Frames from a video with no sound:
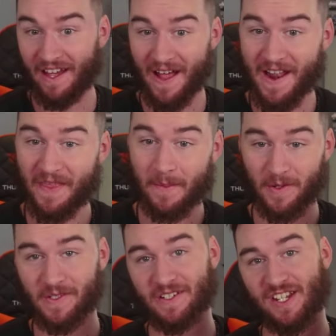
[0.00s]
another
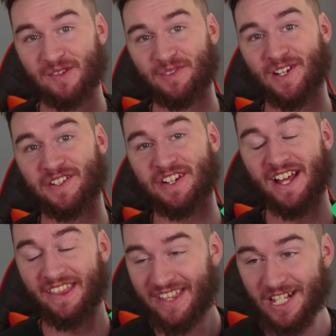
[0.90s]
box of Team Coach.
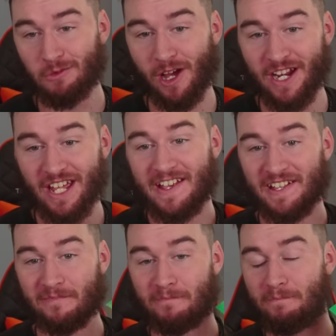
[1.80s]
Now, this one is
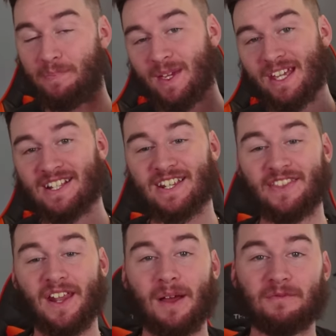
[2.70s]
a bit
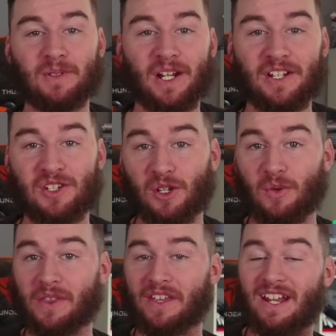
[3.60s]
that I'm going to do
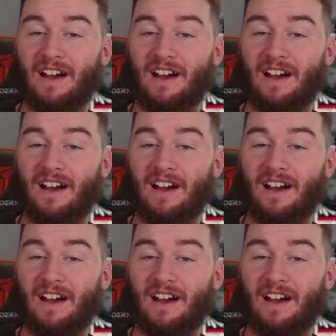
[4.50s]
with it.